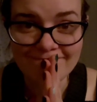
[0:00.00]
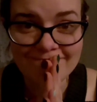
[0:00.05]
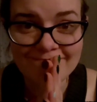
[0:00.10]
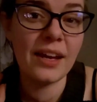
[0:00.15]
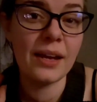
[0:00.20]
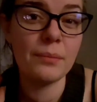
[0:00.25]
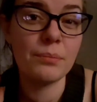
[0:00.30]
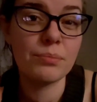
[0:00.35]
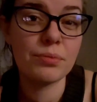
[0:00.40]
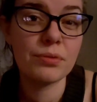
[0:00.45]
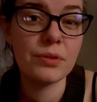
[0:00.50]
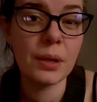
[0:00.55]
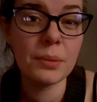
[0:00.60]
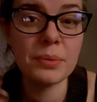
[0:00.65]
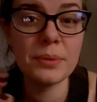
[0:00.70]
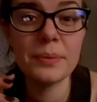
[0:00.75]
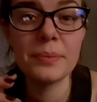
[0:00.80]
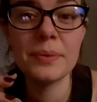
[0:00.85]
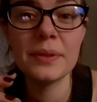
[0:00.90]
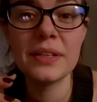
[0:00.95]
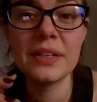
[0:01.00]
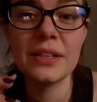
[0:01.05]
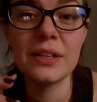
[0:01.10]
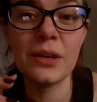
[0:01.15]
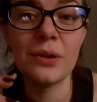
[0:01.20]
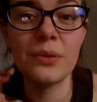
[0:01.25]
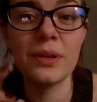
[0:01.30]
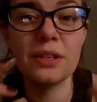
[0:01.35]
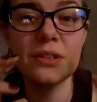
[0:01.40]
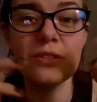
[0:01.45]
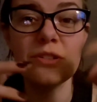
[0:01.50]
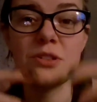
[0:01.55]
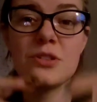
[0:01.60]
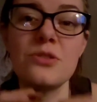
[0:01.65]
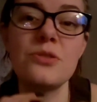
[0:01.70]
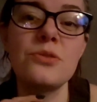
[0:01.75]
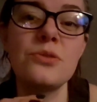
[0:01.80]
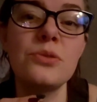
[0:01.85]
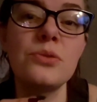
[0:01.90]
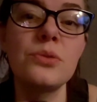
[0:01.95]
And I'm probably going
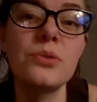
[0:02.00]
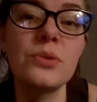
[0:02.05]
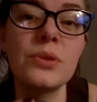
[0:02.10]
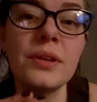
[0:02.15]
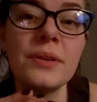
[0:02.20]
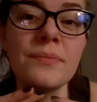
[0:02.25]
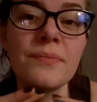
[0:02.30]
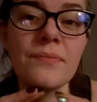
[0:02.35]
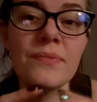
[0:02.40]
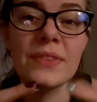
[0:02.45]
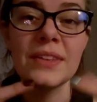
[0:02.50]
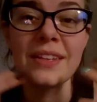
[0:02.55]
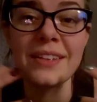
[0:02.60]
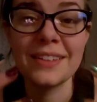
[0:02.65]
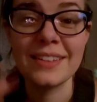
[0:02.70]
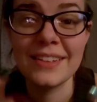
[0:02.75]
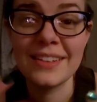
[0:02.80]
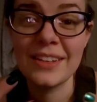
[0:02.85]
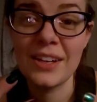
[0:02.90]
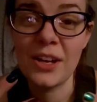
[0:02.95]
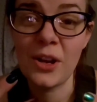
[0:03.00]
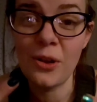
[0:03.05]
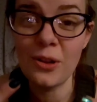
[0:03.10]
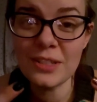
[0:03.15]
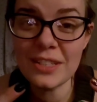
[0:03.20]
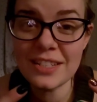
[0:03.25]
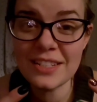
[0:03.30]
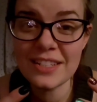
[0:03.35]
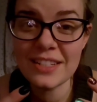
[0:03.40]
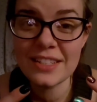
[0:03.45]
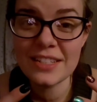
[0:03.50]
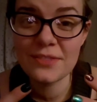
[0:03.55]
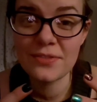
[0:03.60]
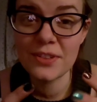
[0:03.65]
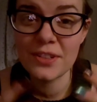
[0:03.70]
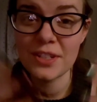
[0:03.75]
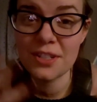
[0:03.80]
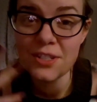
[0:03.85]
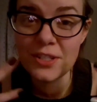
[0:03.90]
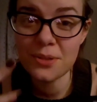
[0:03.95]
to hold on to this
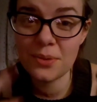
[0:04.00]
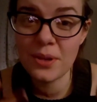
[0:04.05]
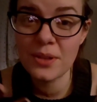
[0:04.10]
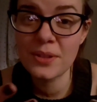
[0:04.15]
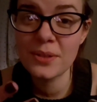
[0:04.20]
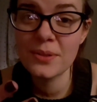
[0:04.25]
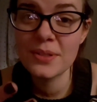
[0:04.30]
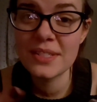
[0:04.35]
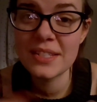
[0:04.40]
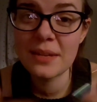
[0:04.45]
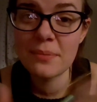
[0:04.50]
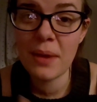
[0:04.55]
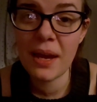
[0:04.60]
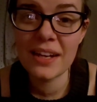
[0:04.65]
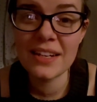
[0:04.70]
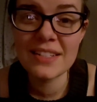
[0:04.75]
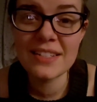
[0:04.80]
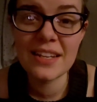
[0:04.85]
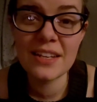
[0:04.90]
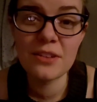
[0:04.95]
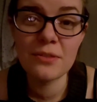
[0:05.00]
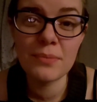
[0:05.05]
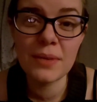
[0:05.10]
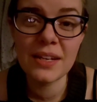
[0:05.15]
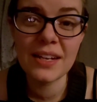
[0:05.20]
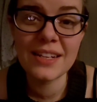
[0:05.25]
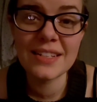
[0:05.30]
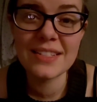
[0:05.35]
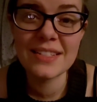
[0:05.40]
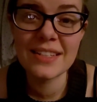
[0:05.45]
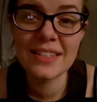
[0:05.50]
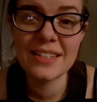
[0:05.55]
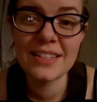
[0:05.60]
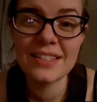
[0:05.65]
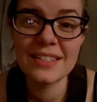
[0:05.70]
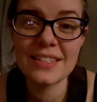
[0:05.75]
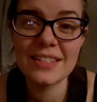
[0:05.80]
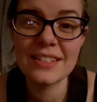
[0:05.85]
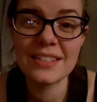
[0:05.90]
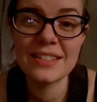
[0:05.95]
footage. So although it's St. Patty's Day, you may not see
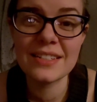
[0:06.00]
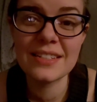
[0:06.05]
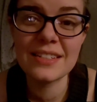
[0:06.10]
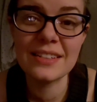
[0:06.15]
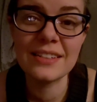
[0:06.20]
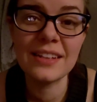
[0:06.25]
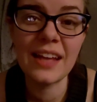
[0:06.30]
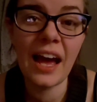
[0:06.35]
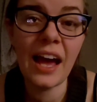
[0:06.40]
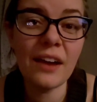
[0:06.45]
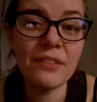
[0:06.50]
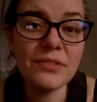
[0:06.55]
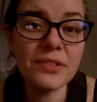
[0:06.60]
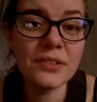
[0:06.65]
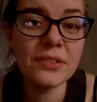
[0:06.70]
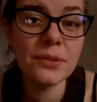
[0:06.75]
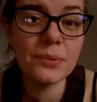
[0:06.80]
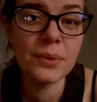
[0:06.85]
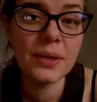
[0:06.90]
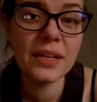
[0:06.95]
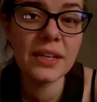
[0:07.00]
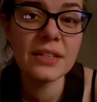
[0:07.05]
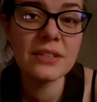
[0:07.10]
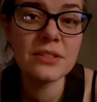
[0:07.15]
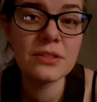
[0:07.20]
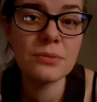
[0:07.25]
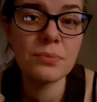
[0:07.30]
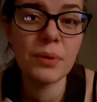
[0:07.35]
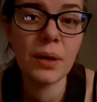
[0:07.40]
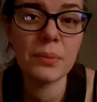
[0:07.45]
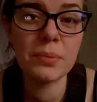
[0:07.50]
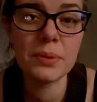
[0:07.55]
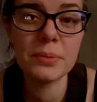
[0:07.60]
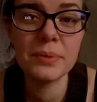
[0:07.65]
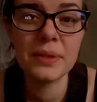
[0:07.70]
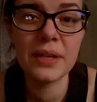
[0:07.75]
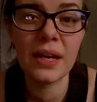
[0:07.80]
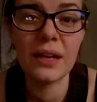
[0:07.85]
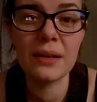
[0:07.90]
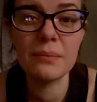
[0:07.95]
this until after the weekend. So
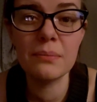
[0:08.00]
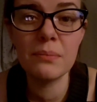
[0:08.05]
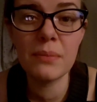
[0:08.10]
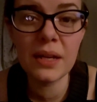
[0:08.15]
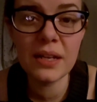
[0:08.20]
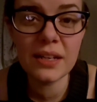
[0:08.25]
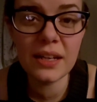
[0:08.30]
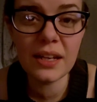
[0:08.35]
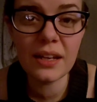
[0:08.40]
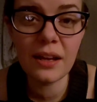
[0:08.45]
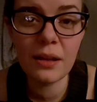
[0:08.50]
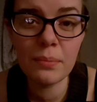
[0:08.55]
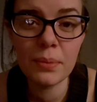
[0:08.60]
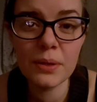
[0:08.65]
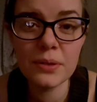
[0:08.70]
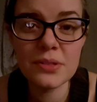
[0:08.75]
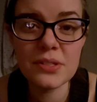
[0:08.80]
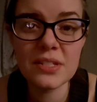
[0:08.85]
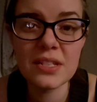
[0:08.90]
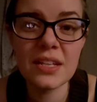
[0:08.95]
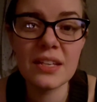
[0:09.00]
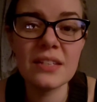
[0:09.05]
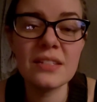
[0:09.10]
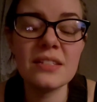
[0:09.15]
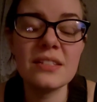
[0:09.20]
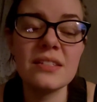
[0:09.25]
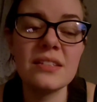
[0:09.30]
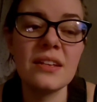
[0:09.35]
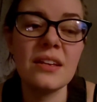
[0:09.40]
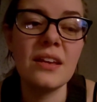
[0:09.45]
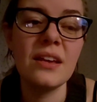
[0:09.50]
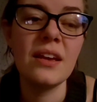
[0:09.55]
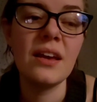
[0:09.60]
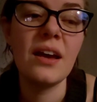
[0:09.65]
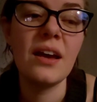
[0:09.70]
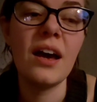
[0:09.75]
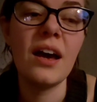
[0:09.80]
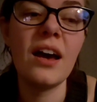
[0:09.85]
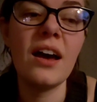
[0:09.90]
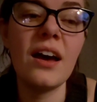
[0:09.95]
probably on Monday I'll post this.
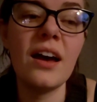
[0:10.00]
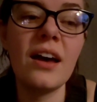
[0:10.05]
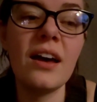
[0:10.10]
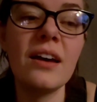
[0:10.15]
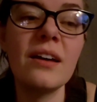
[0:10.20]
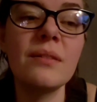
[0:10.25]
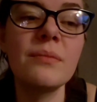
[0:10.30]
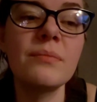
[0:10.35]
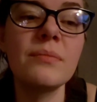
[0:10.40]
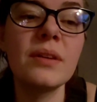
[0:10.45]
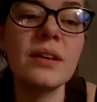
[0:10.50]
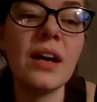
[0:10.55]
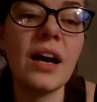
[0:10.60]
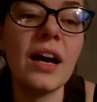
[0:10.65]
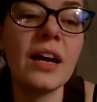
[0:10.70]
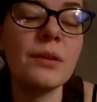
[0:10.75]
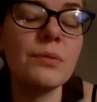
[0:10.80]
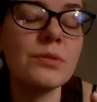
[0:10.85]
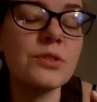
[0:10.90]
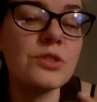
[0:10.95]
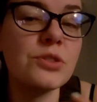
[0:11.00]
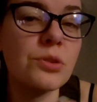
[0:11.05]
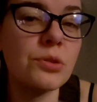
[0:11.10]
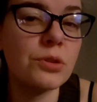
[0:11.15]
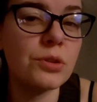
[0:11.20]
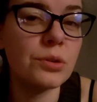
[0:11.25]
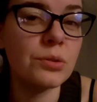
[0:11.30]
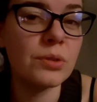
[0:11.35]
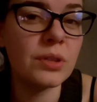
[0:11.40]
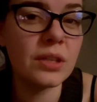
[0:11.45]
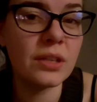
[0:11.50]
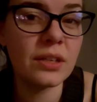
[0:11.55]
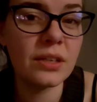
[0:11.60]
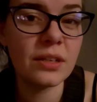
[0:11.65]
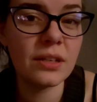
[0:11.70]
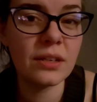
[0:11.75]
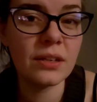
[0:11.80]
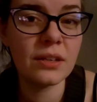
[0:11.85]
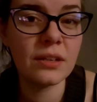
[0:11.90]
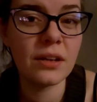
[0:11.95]
I will show you
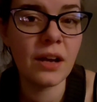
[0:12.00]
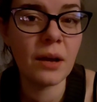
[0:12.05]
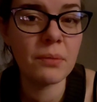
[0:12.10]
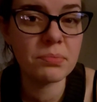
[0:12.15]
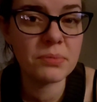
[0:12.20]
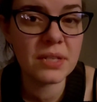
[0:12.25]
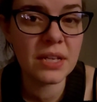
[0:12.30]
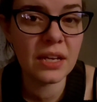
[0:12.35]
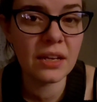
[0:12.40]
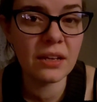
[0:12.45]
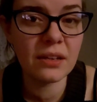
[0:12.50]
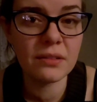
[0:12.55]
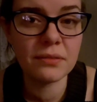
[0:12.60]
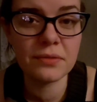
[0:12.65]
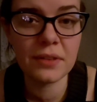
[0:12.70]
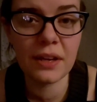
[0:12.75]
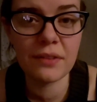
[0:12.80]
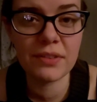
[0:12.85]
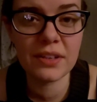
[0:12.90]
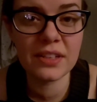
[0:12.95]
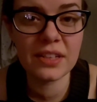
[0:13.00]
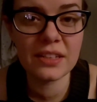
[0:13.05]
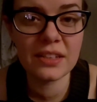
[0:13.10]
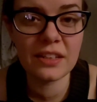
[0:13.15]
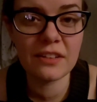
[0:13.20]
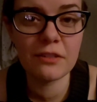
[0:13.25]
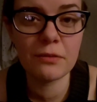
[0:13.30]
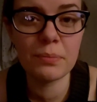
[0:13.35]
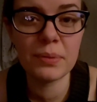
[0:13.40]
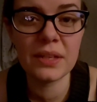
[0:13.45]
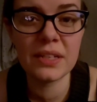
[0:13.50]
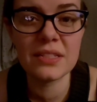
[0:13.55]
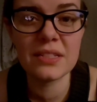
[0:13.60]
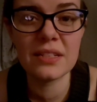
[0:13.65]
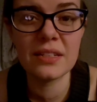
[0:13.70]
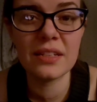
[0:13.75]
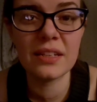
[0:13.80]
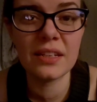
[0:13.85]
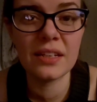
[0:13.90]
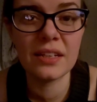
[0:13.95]
the update of everything that I've
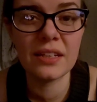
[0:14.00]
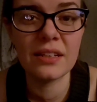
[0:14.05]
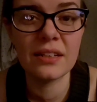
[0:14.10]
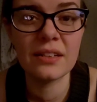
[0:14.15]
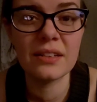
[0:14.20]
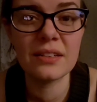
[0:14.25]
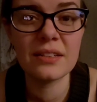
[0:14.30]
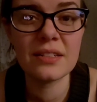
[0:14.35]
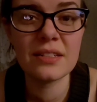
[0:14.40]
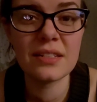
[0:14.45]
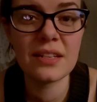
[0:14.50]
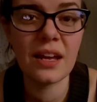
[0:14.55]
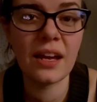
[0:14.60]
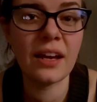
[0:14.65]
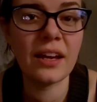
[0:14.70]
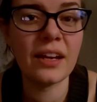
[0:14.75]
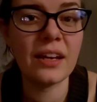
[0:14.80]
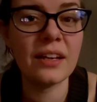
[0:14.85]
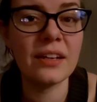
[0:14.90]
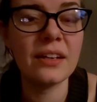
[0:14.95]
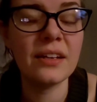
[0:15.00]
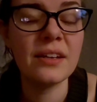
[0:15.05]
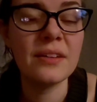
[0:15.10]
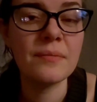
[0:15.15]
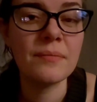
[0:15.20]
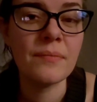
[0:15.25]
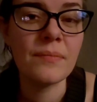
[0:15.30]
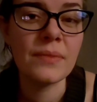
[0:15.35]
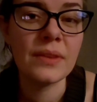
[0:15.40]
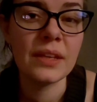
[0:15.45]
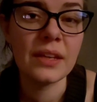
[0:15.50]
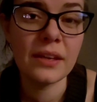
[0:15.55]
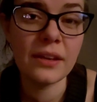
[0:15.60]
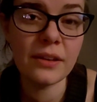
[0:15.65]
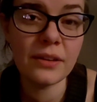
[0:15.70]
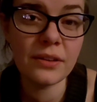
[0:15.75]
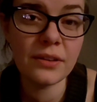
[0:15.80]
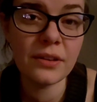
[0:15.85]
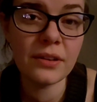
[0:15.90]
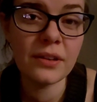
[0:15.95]
planted inside
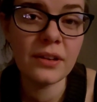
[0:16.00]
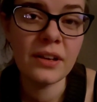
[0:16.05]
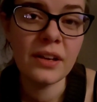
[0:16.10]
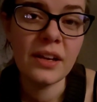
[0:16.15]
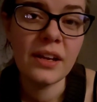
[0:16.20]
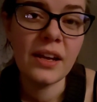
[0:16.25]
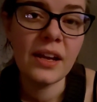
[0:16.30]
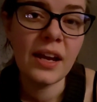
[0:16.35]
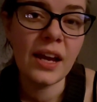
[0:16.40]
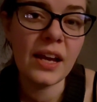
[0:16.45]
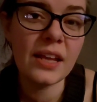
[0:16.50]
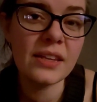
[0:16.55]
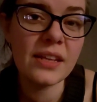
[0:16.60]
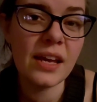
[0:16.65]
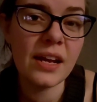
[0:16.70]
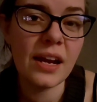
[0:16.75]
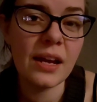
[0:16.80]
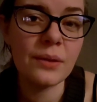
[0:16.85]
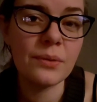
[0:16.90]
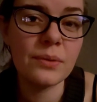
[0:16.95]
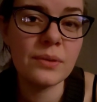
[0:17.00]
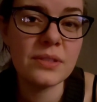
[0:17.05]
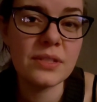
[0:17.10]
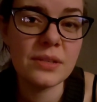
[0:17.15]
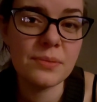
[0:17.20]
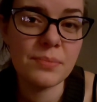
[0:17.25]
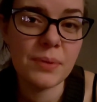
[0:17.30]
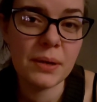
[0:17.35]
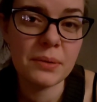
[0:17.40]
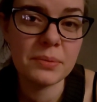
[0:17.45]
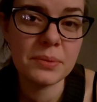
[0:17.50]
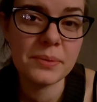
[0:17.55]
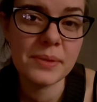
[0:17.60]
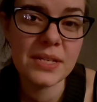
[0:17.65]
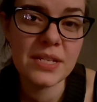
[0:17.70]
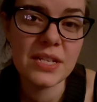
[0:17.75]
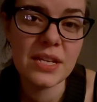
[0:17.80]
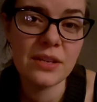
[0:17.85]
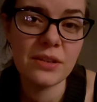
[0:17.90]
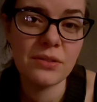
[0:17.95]
here. And then I will probably
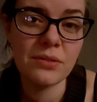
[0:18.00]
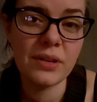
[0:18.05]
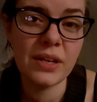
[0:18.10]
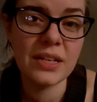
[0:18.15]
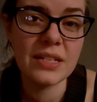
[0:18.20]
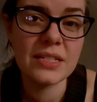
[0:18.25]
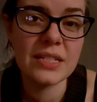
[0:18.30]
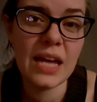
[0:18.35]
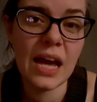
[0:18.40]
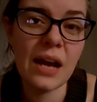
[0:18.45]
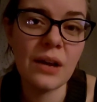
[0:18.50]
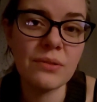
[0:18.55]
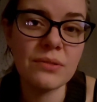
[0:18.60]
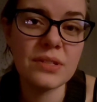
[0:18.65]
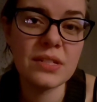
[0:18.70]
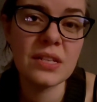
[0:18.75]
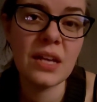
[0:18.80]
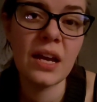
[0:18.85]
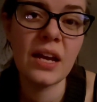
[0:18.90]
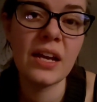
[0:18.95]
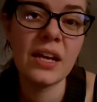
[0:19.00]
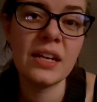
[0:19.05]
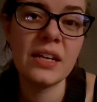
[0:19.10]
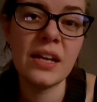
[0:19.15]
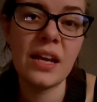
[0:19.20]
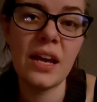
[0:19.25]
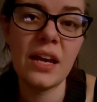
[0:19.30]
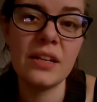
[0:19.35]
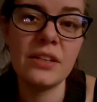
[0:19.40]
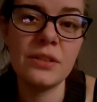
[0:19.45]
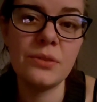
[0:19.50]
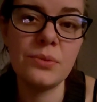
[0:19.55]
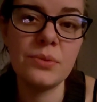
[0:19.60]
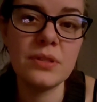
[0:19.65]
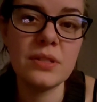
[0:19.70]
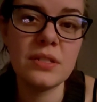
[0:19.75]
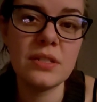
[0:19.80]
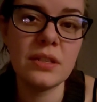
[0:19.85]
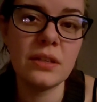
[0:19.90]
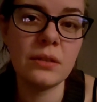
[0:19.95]
take you guys outside and you
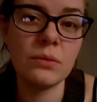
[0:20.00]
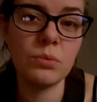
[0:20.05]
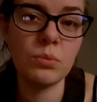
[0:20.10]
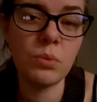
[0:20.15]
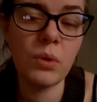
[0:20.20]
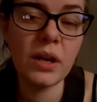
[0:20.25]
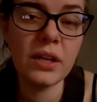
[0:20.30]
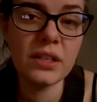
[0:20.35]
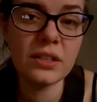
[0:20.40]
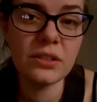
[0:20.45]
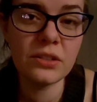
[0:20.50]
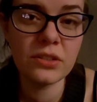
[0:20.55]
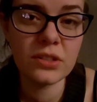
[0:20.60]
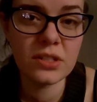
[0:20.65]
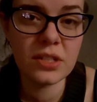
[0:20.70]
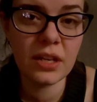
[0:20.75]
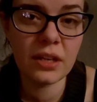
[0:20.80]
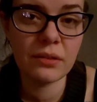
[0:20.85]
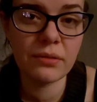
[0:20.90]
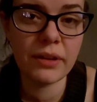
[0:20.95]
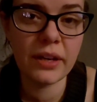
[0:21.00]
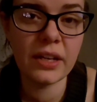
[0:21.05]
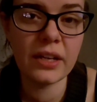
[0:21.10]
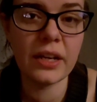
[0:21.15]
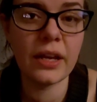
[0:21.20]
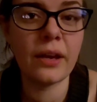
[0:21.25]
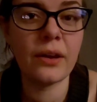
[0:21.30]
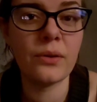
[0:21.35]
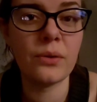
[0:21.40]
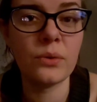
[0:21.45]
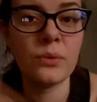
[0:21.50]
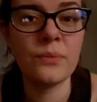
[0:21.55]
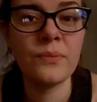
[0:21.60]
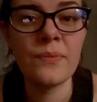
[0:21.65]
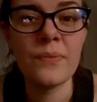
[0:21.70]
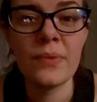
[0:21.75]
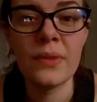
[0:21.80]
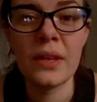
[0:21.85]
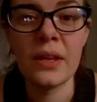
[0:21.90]
will see what it looks like right now.